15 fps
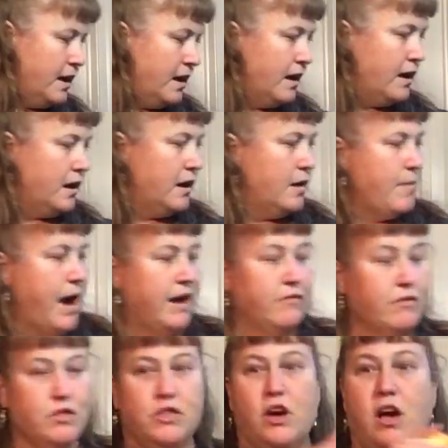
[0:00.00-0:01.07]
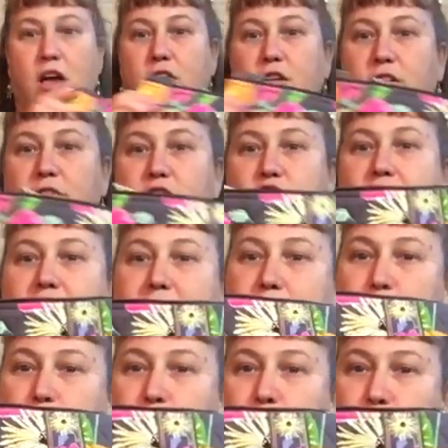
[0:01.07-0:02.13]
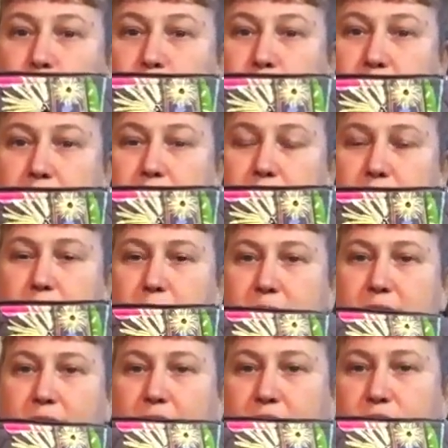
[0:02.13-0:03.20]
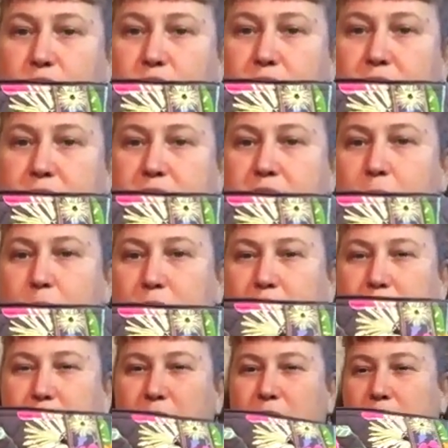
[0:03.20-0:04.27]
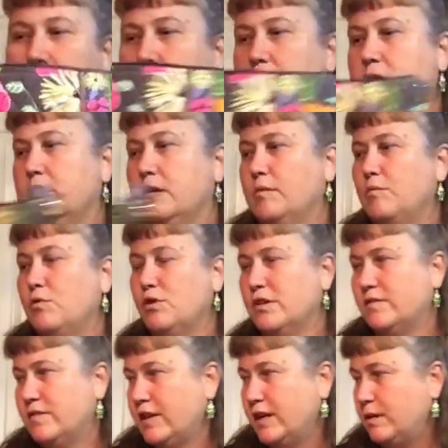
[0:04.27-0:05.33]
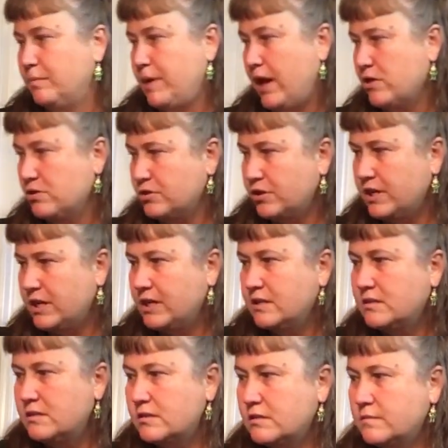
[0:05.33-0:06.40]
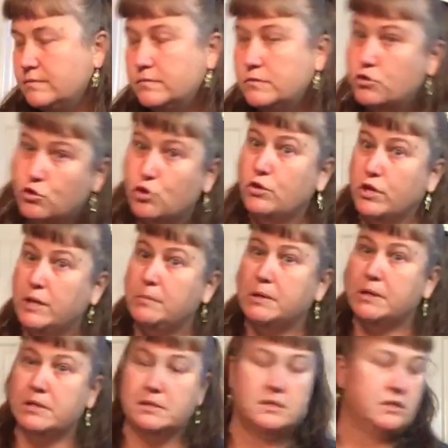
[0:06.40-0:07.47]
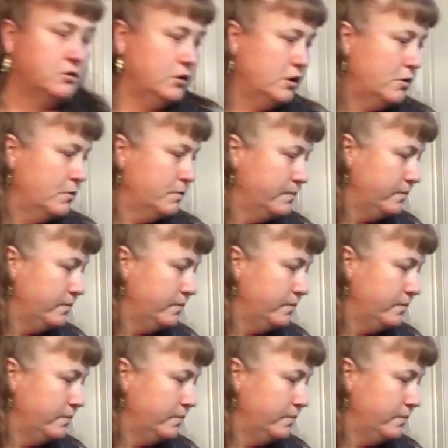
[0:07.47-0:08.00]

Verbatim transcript: Um, I even thought of Jazzy Blooms, because that has greens in it, but they're more of like pale greens. True green, but still no.